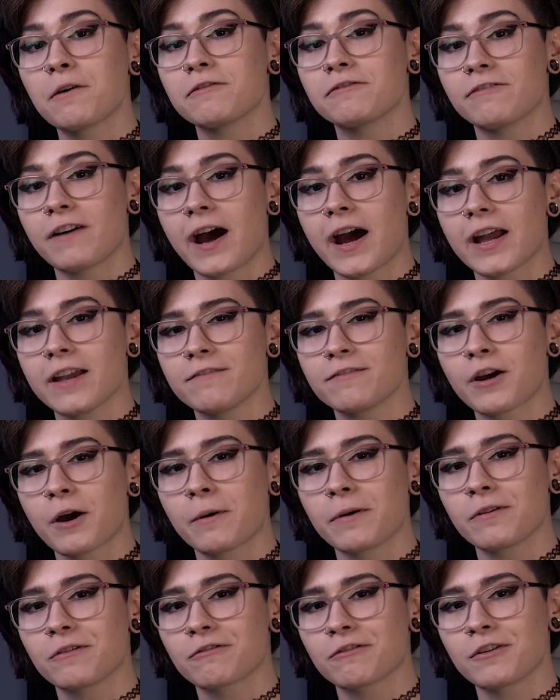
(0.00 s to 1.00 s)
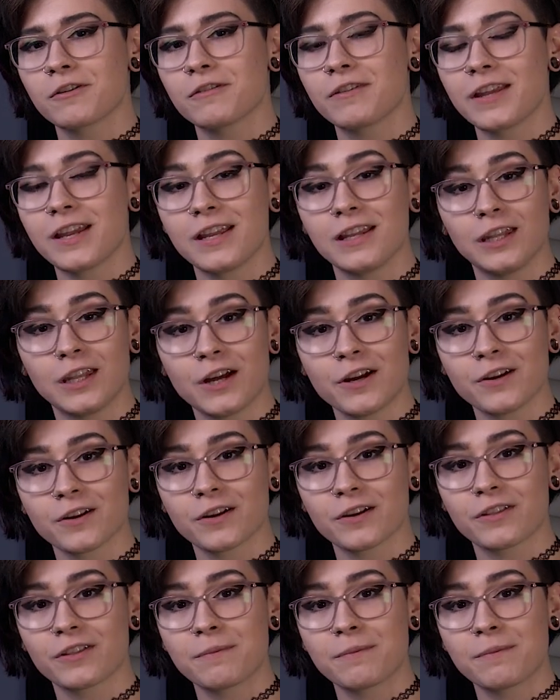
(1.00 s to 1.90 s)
of 5, going through the look,